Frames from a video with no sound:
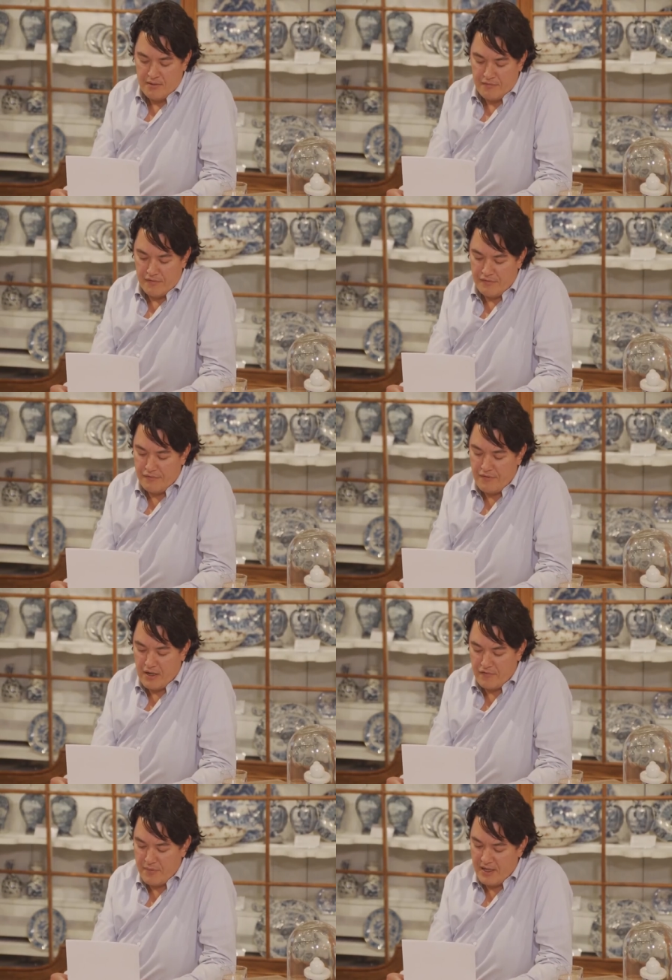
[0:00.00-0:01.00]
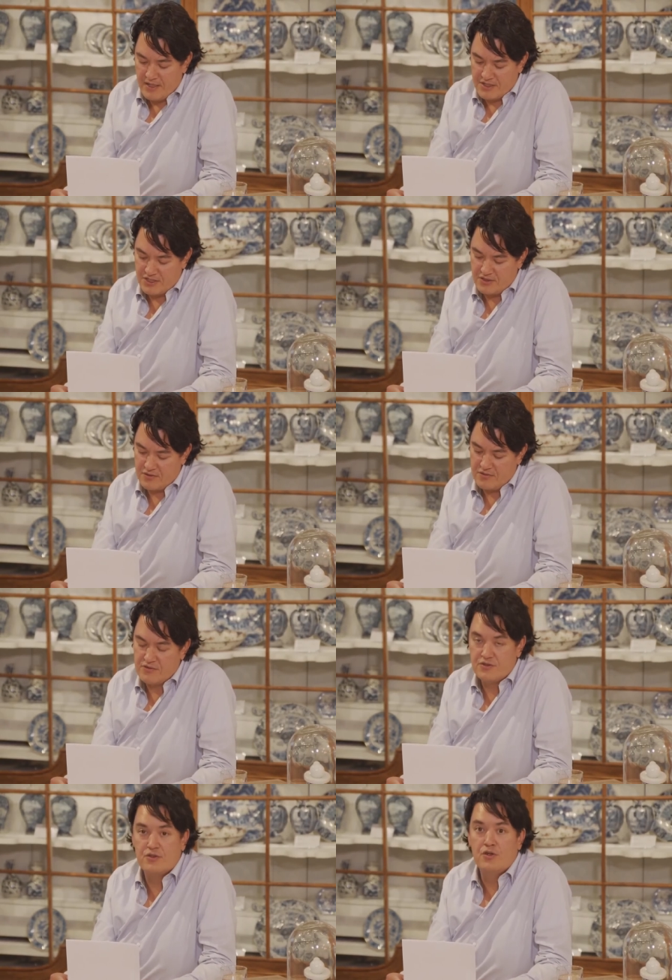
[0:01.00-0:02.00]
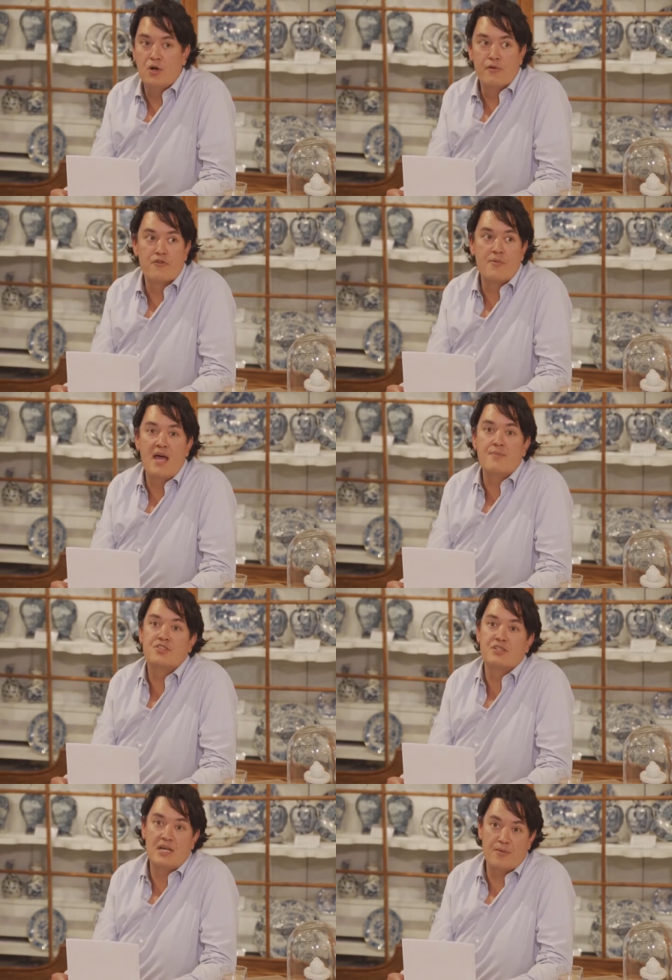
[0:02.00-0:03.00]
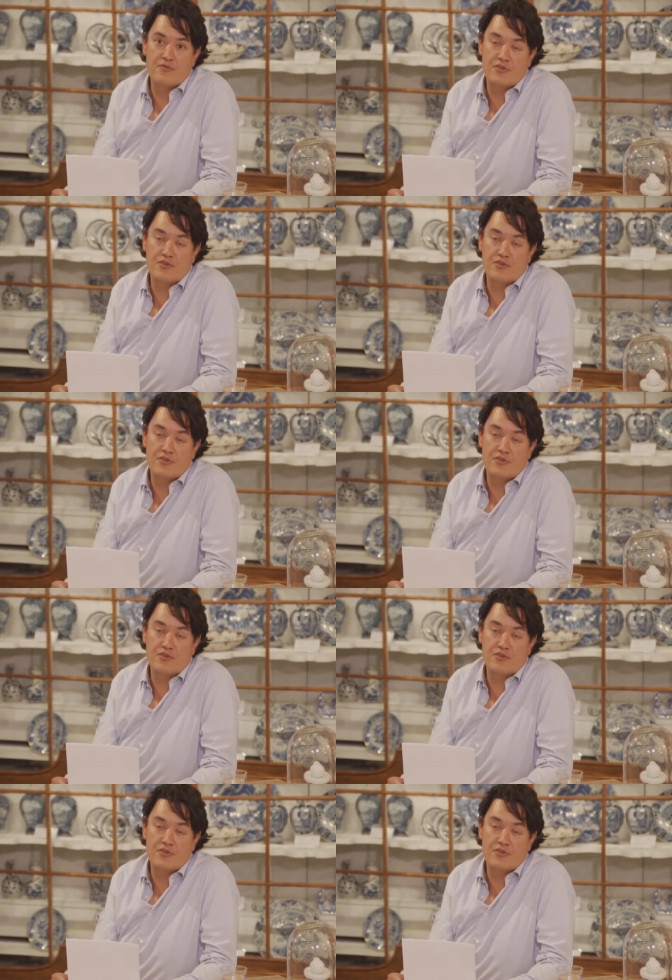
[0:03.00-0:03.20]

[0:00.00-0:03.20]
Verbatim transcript: 55 minutes to go from Amsterdam